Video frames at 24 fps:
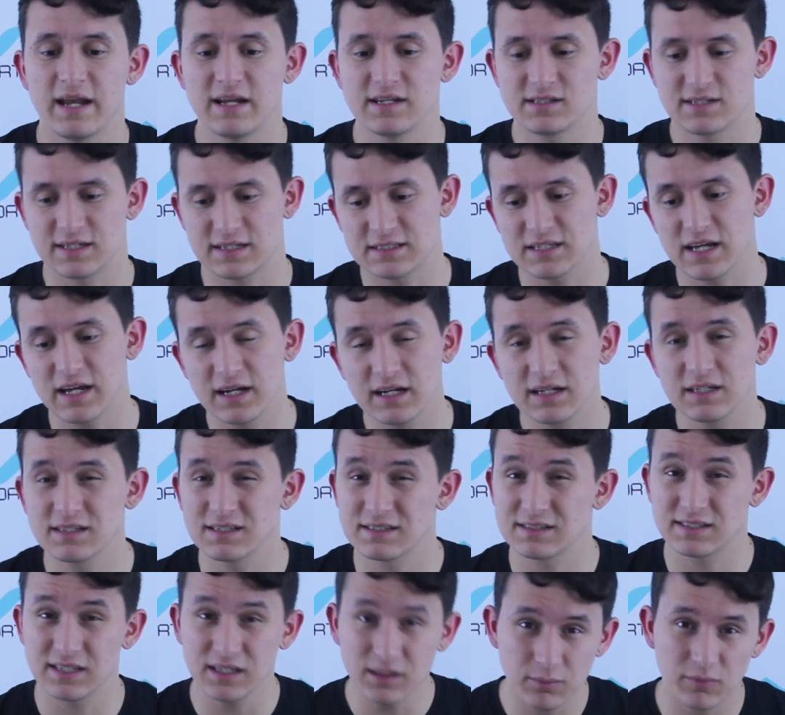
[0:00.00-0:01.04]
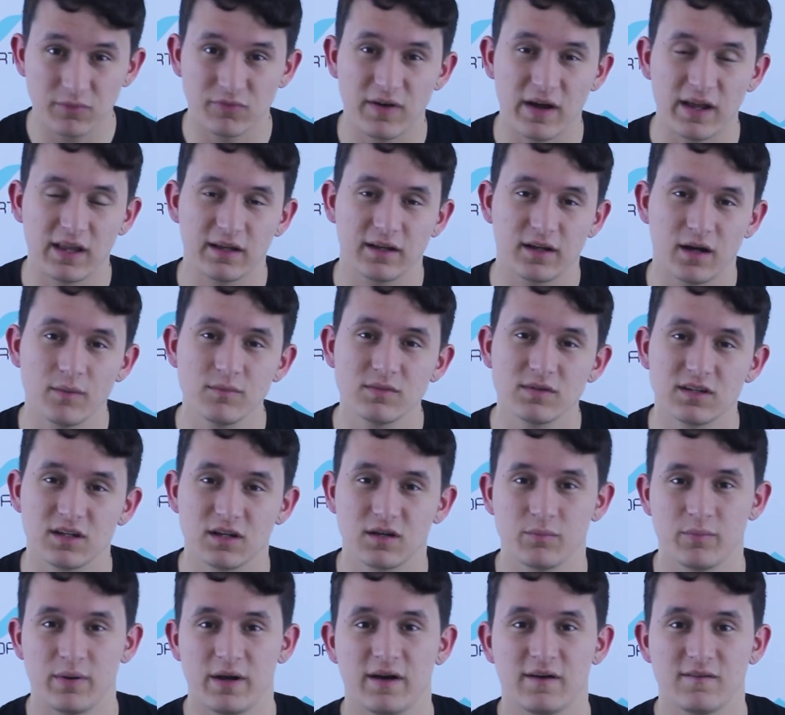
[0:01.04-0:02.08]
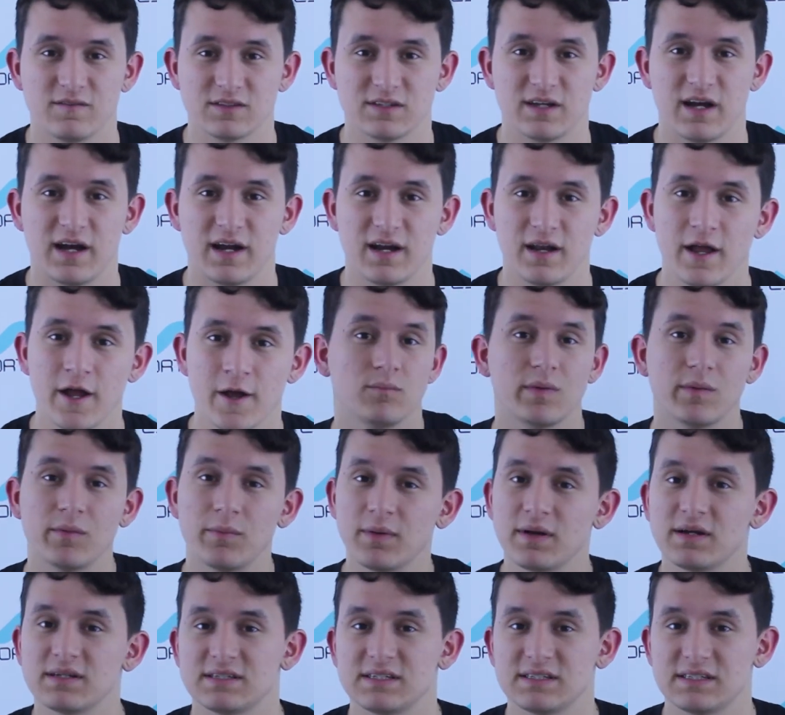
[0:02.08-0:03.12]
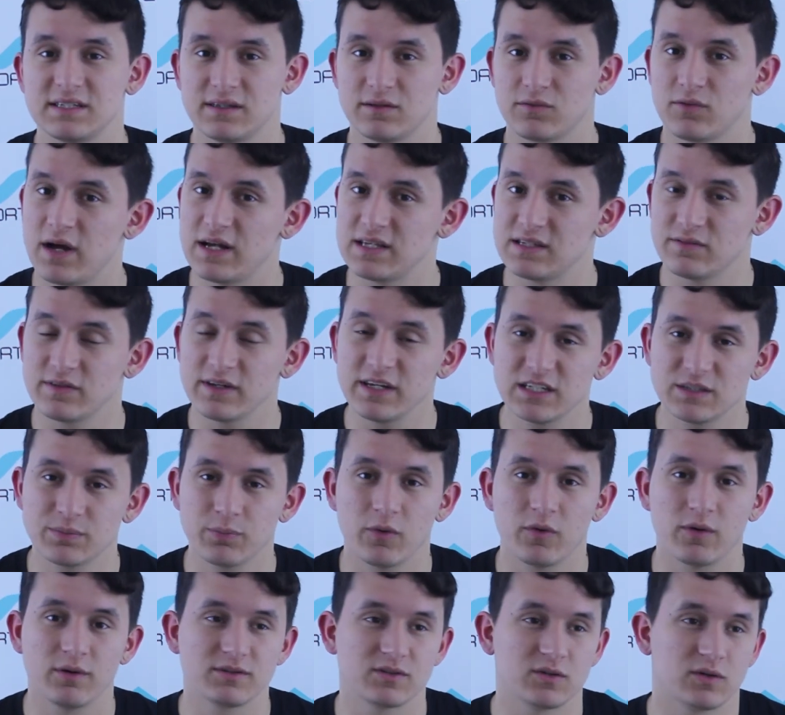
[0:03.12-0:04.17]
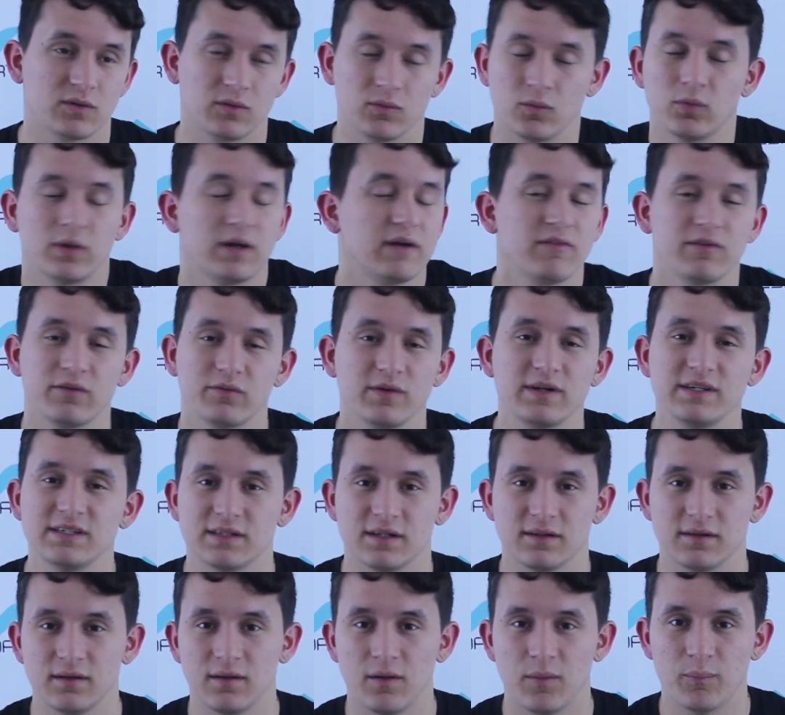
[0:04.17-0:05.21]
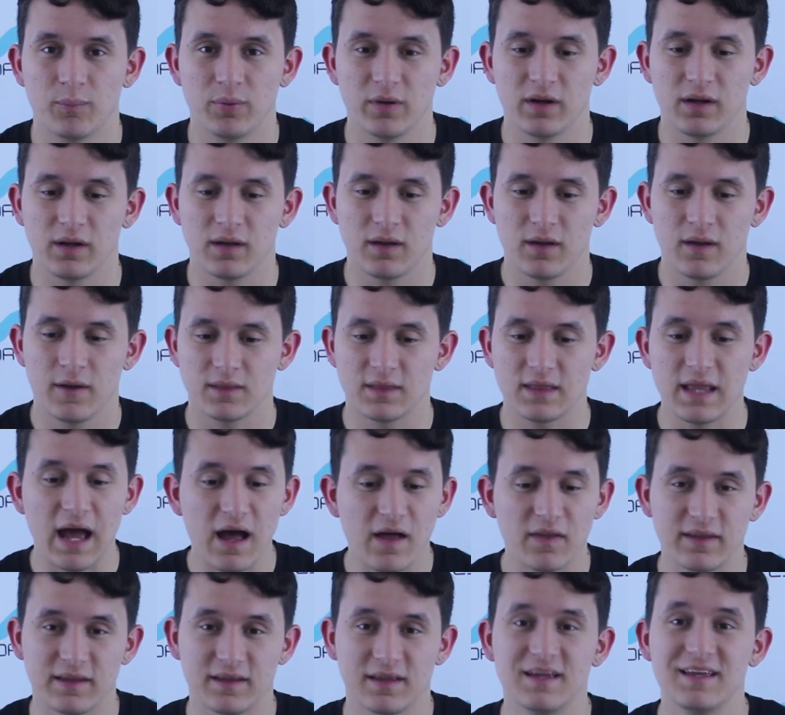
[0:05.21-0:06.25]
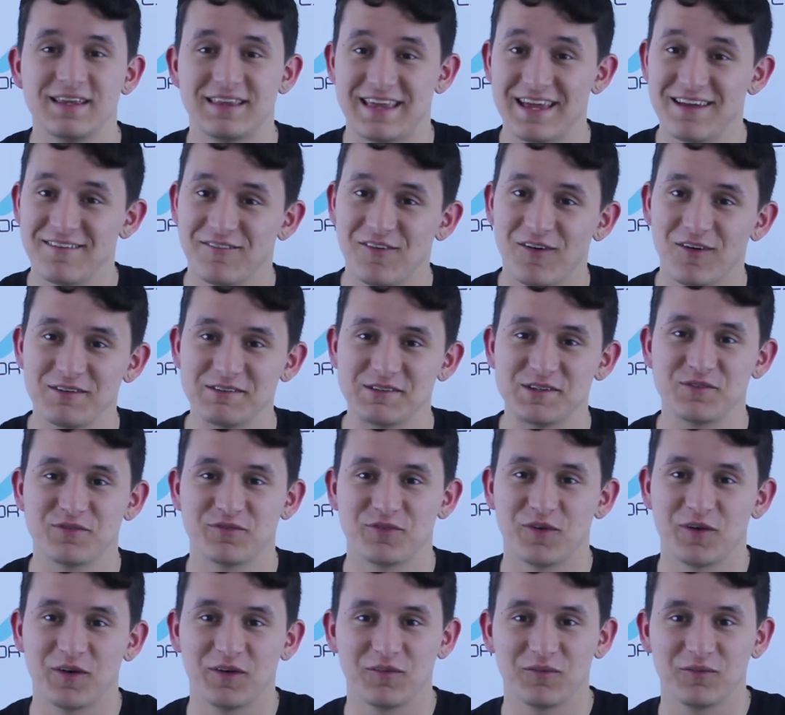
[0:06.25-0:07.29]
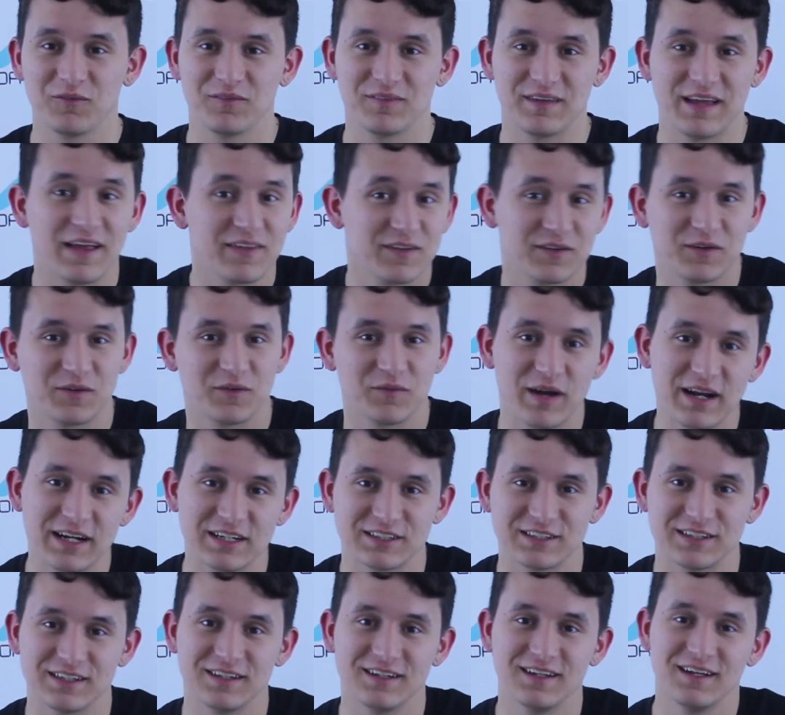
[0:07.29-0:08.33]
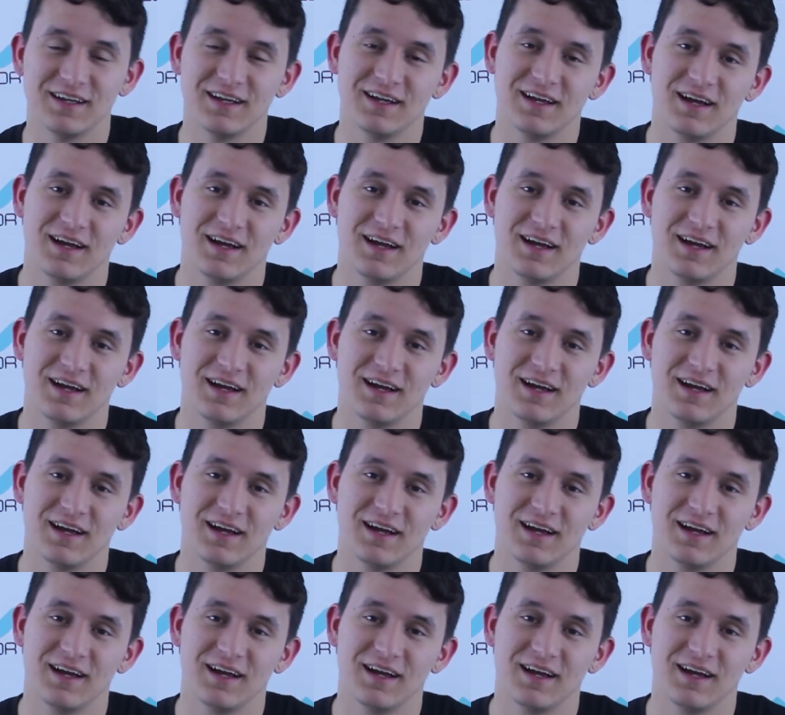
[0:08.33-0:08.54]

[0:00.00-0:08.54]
and it's exciting to see them finally come to the competitive side, maybe because they see the rise of eSports or whatever the reason, but now that they've gone too far the other direction,